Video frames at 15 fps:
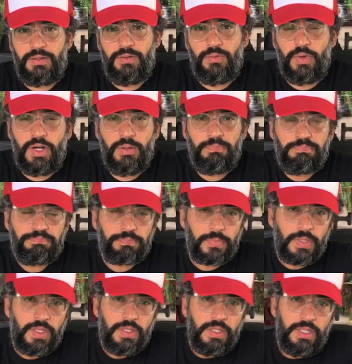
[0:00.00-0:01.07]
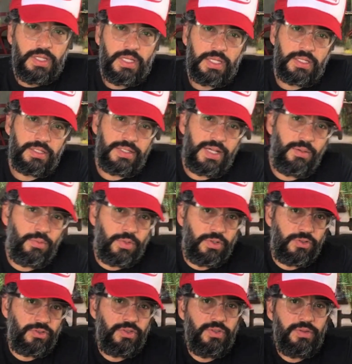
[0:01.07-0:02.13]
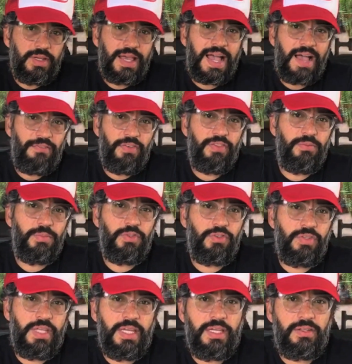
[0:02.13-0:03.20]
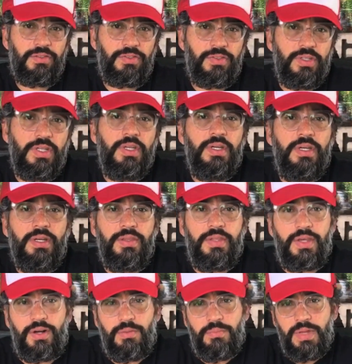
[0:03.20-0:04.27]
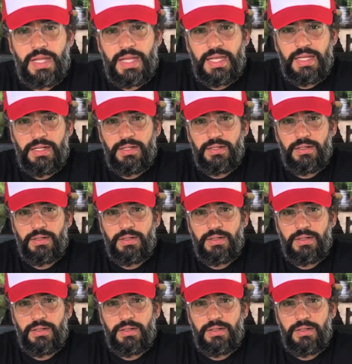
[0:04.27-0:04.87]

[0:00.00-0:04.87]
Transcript: Well, in doubles, half of the mistakes that are made